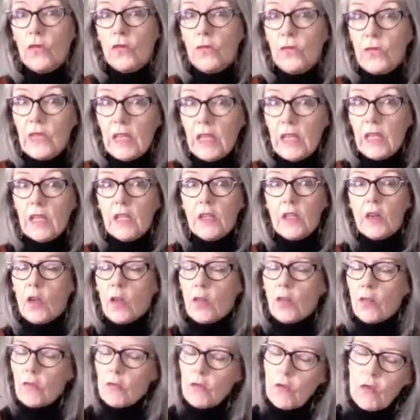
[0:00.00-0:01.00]
vegan
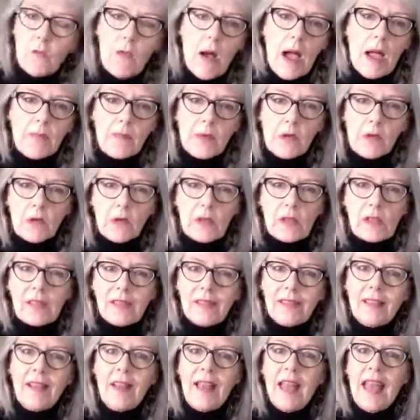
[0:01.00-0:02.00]
through my books